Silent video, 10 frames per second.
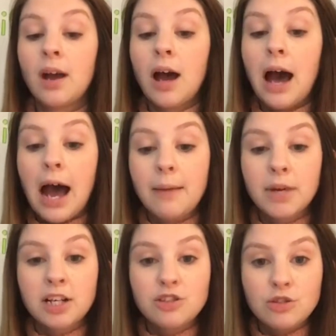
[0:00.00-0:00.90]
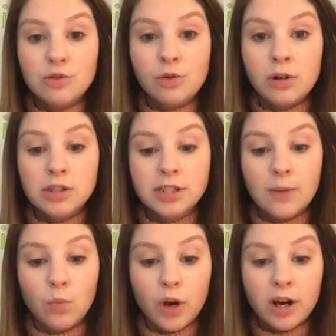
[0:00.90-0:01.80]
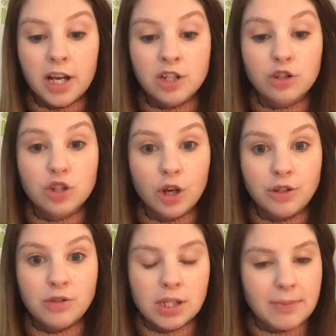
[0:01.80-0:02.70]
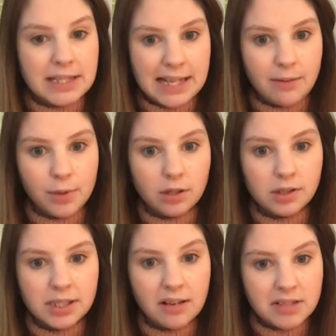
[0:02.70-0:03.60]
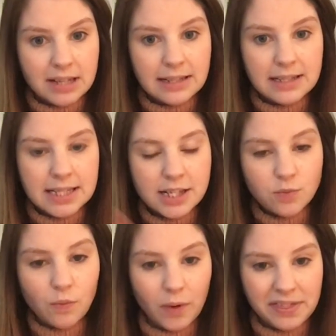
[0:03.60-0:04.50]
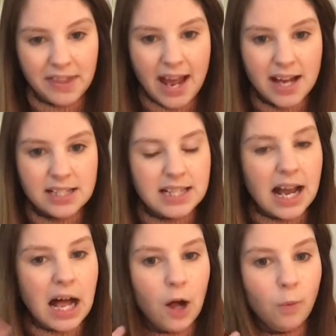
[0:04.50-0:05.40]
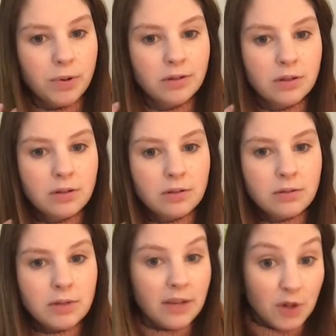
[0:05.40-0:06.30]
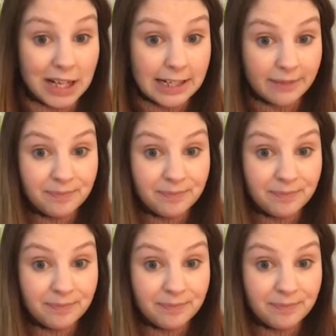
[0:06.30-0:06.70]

I'm going to do some work and show you some examples of sentences with that to help if you need it.